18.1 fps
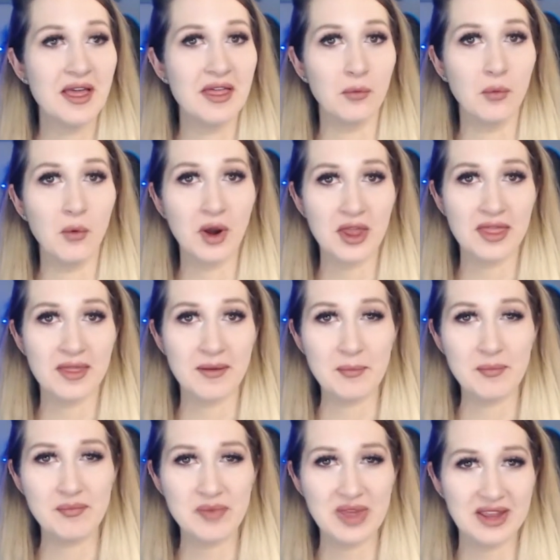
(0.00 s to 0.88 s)
one of the
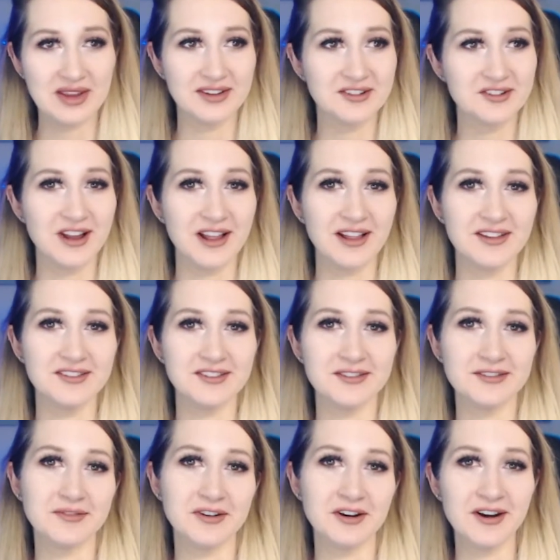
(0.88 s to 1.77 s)
biggest
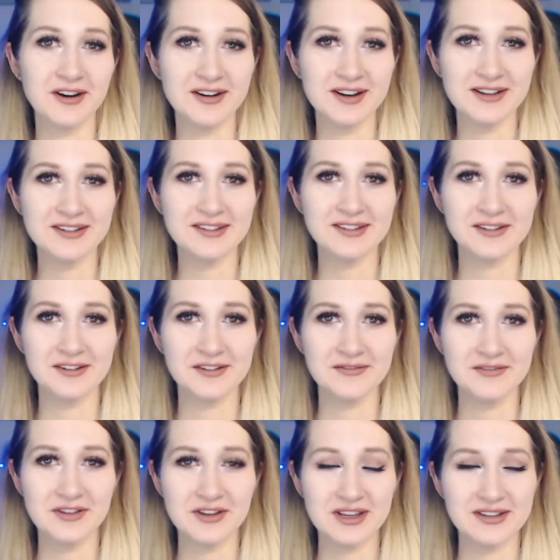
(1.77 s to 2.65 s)
challenges for artists. So
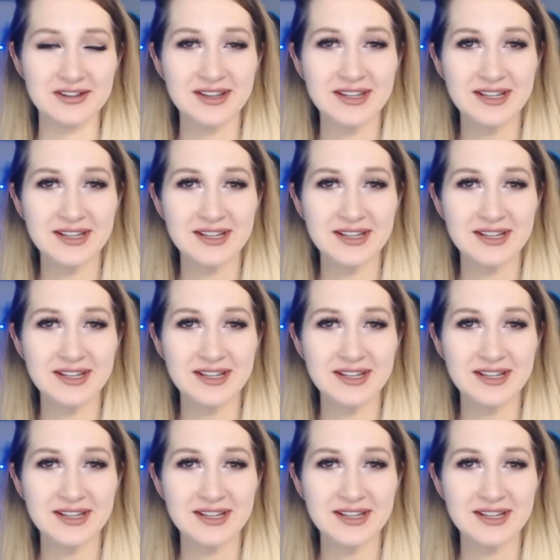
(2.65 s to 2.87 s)
if you can